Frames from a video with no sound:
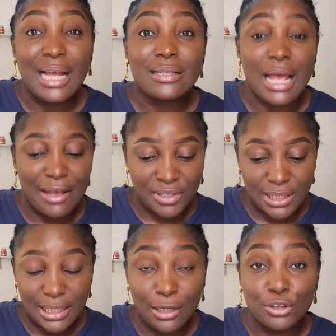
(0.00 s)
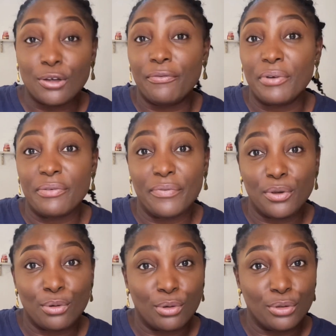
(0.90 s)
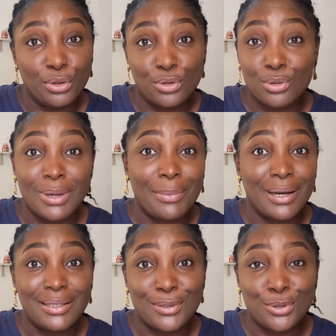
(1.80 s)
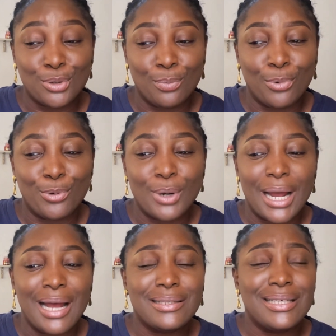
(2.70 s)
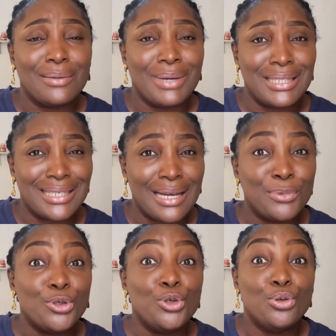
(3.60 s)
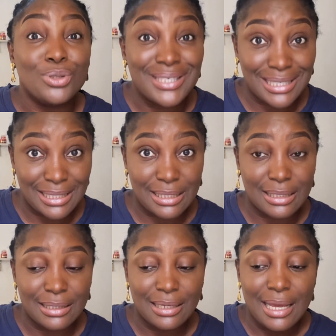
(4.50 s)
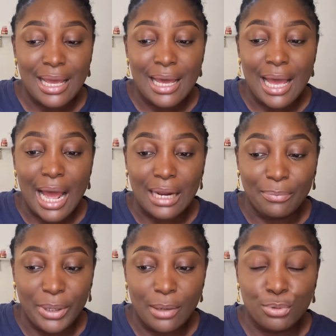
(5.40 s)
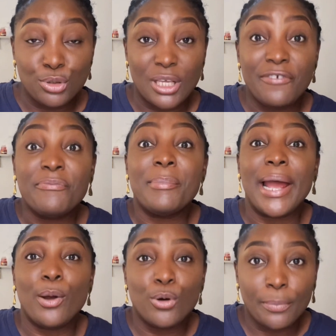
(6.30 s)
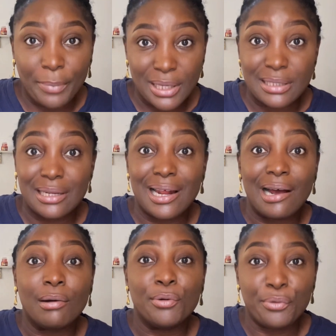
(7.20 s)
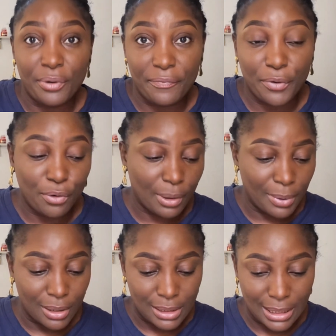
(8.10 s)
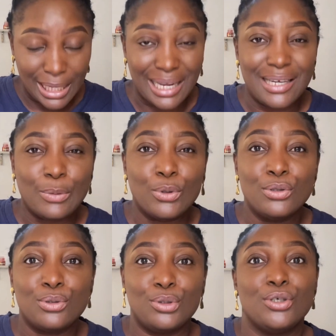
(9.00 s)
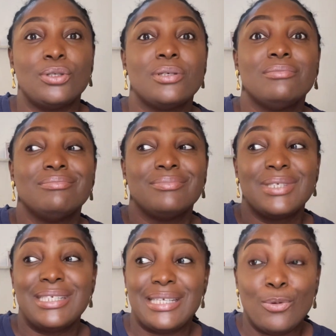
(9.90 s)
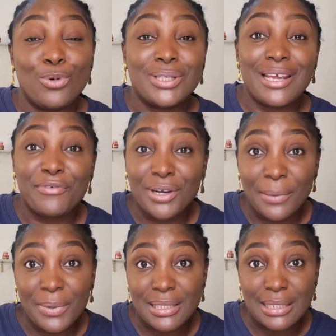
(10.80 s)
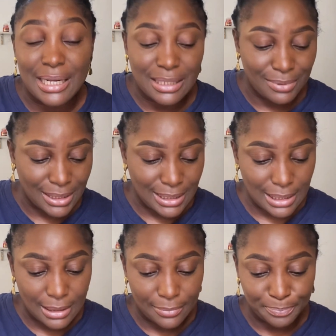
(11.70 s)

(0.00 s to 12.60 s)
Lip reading: I've seen a lot of review on YouTube about this soap, but I have to take my time to use it and be able to give my own personal review about it. Like, I didn't want to just say what every other person has been saying.